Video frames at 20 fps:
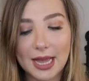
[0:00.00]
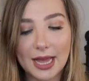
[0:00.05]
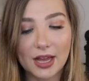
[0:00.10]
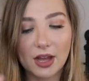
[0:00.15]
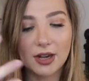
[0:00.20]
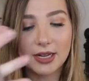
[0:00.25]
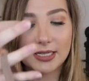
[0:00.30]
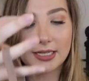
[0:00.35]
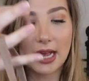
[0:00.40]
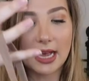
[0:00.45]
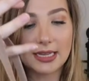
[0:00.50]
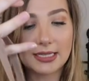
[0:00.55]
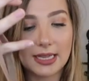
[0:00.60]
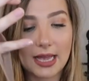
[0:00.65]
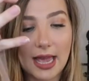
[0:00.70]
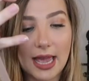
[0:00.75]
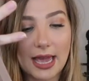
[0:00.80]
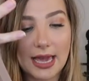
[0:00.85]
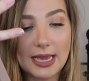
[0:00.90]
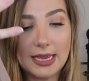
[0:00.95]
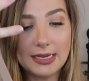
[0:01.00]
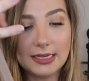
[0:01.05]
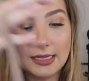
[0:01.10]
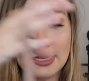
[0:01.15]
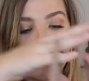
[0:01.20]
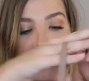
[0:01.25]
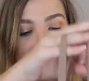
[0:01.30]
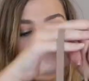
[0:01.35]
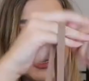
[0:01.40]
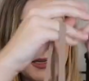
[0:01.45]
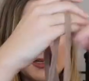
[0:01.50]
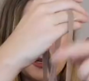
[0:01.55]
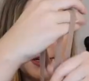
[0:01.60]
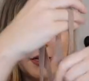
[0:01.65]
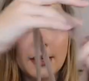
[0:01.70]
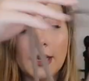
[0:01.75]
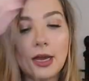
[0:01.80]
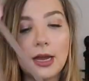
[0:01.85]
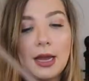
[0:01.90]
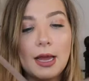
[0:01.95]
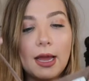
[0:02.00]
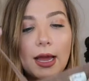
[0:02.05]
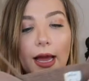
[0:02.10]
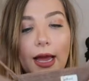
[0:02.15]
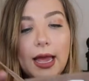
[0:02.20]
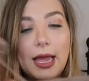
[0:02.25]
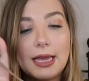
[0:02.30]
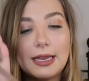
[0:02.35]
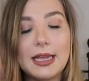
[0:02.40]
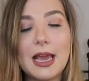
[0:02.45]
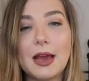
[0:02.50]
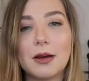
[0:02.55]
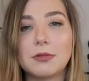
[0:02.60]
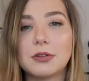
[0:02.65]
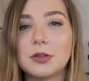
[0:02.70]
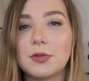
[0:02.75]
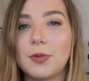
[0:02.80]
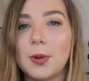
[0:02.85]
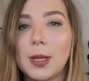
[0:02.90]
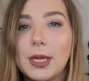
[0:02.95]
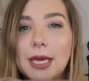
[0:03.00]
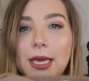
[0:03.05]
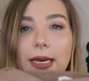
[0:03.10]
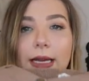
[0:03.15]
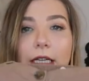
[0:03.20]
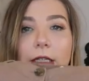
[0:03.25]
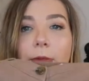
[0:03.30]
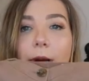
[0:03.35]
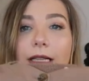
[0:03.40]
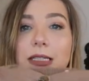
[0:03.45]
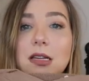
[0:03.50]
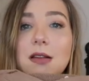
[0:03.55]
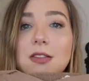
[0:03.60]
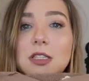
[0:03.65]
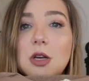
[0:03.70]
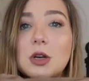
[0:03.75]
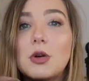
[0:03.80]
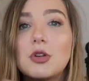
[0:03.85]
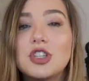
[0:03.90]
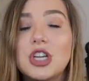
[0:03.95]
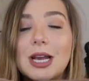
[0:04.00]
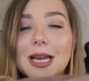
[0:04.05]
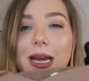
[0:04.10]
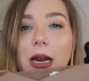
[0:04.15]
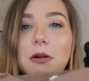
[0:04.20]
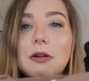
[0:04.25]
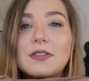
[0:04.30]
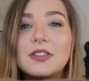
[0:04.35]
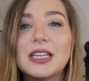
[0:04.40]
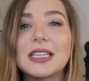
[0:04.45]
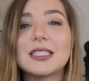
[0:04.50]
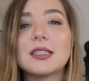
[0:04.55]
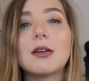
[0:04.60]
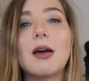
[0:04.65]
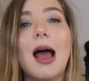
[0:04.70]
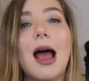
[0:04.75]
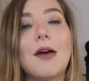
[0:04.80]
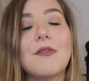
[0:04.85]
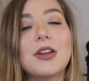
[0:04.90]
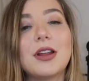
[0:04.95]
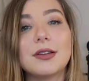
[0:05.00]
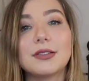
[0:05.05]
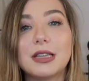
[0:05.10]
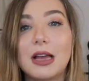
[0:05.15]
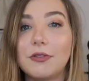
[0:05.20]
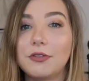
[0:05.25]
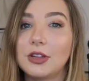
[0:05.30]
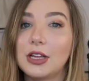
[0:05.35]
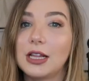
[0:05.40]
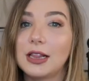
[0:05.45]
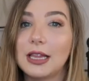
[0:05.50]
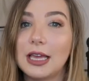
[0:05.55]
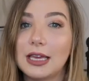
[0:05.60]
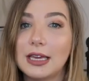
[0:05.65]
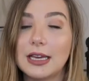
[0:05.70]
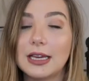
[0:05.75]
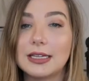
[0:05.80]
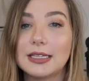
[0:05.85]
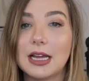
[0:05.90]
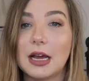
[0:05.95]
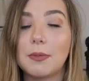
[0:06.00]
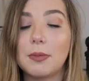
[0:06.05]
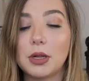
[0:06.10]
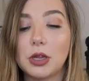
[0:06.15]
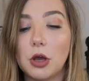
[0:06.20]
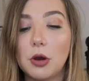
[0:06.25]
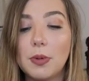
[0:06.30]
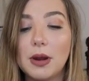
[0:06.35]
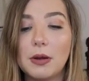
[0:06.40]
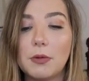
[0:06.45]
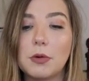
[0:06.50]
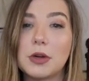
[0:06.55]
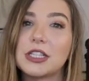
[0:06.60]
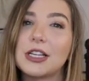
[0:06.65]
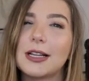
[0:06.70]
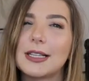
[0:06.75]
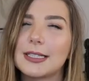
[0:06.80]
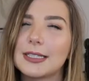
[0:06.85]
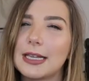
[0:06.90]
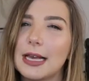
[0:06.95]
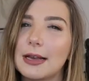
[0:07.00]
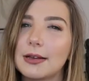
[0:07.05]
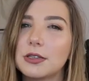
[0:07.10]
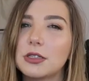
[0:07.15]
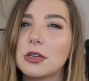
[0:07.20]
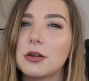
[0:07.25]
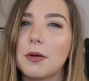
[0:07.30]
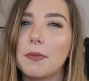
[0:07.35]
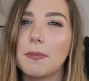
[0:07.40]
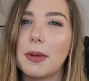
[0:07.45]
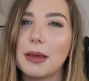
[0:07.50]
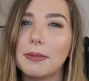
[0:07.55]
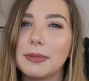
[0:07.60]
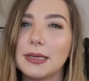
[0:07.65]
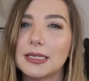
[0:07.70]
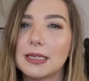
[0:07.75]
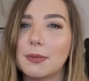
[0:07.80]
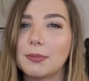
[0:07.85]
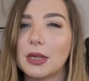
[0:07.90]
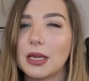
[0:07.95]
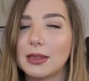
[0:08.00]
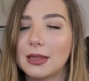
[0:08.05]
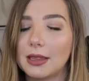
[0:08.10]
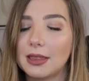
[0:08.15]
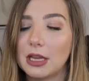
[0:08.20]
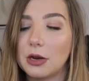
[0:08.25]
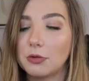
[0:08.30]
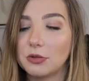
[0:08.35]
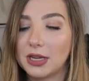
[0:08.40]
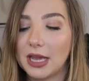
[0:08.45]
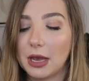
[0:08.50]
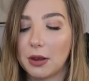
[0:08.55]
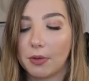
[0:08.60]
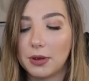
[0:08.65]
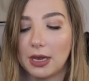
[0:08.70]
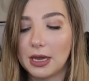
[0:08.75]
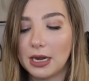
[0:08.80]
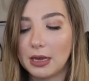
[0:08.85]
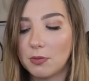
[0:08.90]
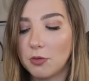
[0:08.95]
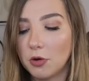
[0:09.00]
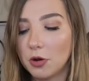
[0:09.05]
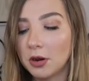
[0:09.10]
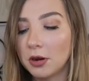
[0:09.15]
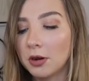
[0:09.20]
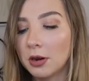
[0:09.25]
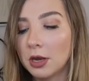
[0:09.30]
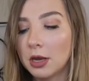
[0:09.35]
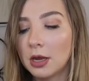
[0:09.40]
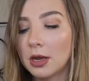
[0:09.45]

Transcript: I got a size eight. And yeah, it was really inexpensive, so go check it out. If they still have it, I'll definitely link it down below, but it was on sale, so it might be something that they don't carry anymore.